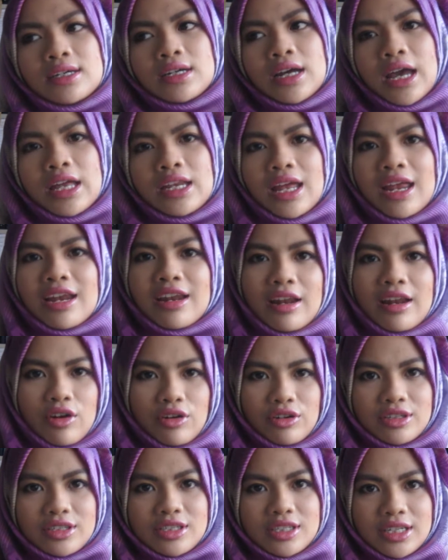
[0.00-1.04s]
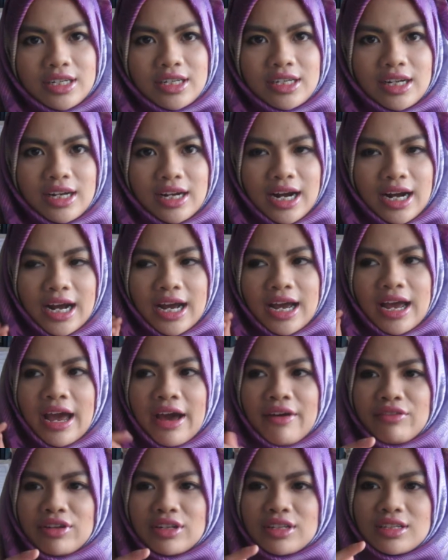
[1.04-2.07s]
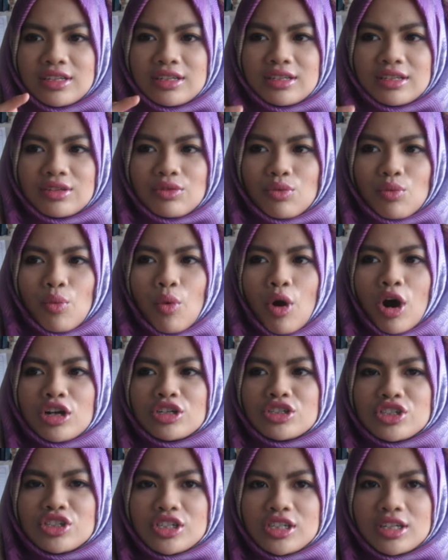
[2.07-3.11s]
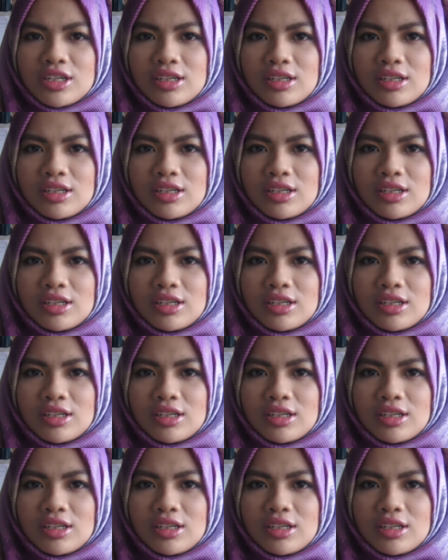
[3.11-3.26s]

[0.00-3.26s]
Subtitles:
any, and honestly I haven't watched